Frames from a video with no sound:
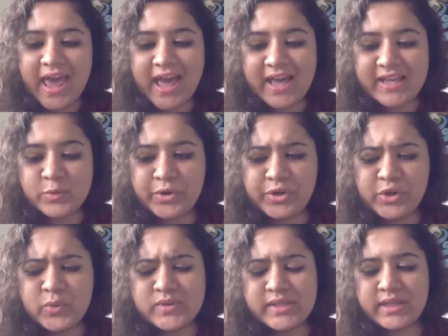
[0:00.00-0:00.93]
And we're
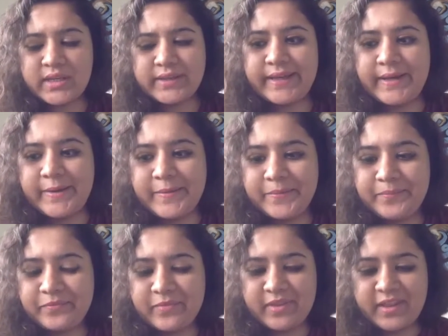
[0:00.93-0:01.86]
using
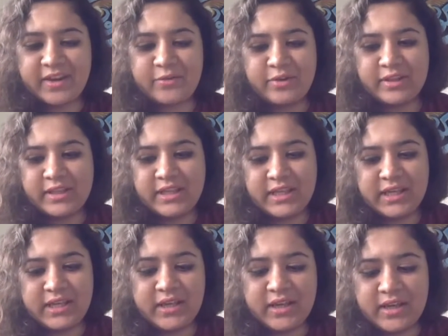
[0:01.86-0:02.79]
like a
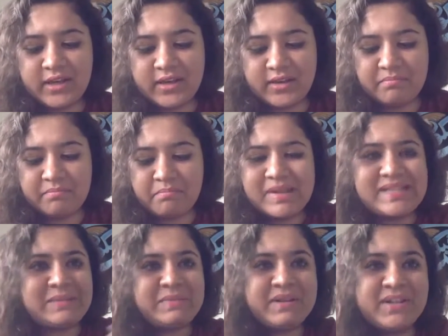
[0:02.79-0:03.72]
really
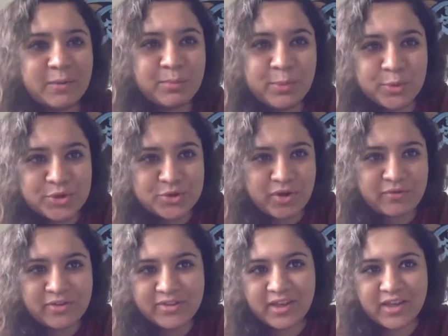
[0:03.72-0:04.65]
multimedia approach to
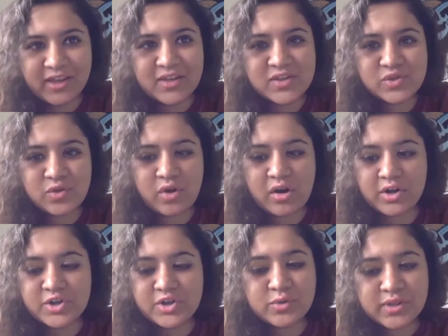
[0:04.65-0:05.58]
everything. So
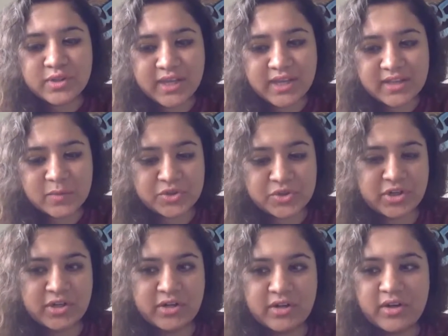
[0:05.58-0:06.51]
our toolkits, which
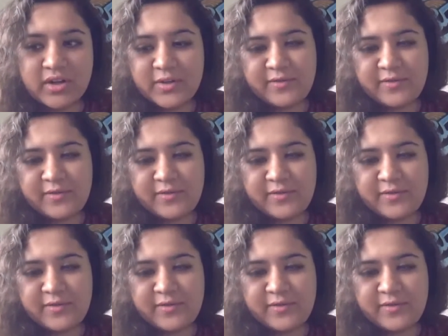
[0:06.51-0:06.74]
are